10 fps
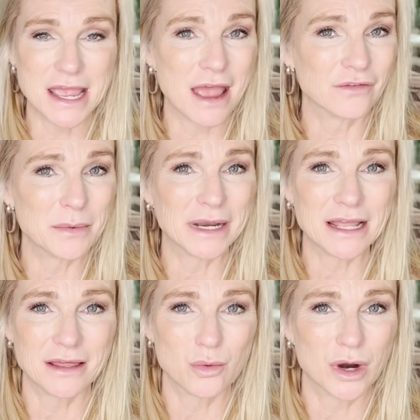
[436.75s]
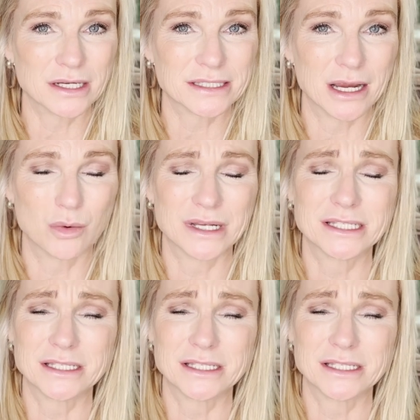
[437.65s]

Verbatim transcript: Everybody that works there was